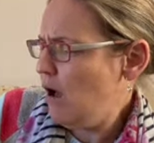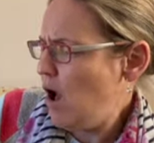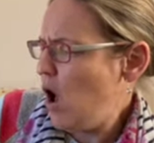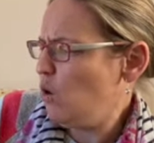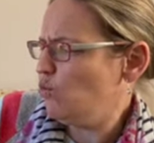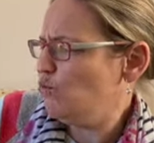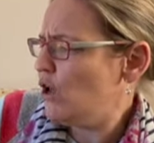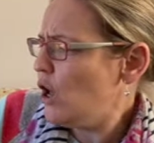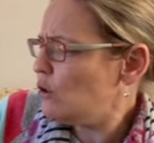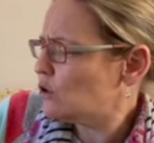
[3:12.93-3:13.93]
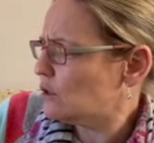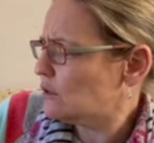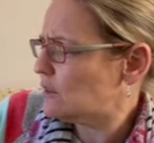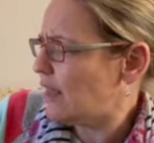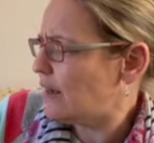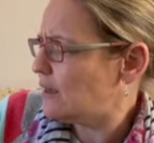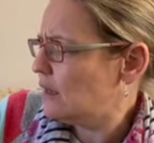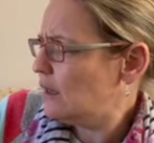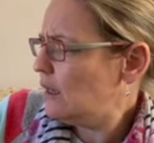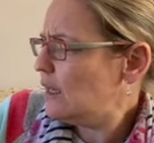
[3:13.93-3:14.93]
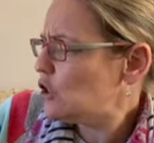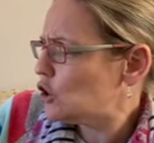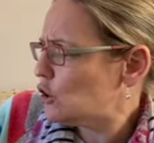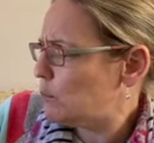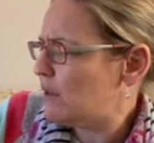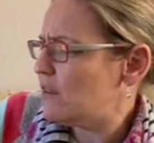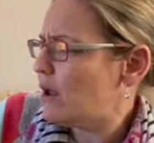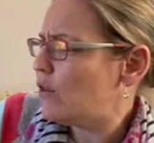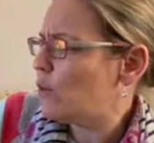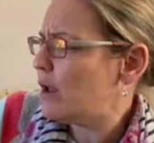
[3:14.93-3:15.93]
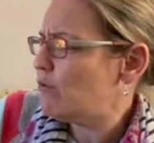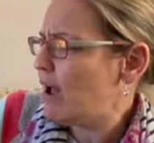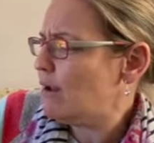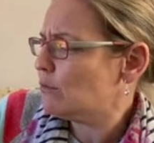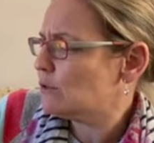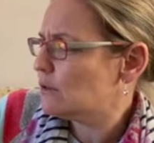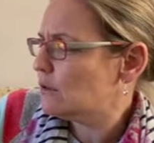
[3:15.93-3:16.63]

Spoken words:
Oh no, John said, it should be the other way round.